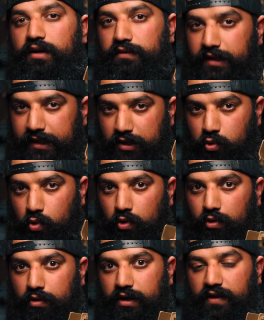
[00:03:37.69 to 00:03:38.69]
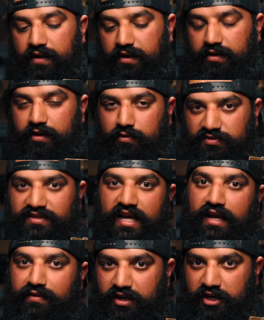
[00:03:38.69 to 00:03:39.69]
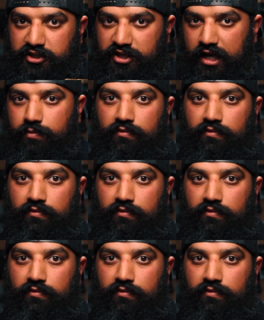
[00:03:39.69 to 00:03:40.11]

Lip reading: let it cool, and then it'll stay in that shape,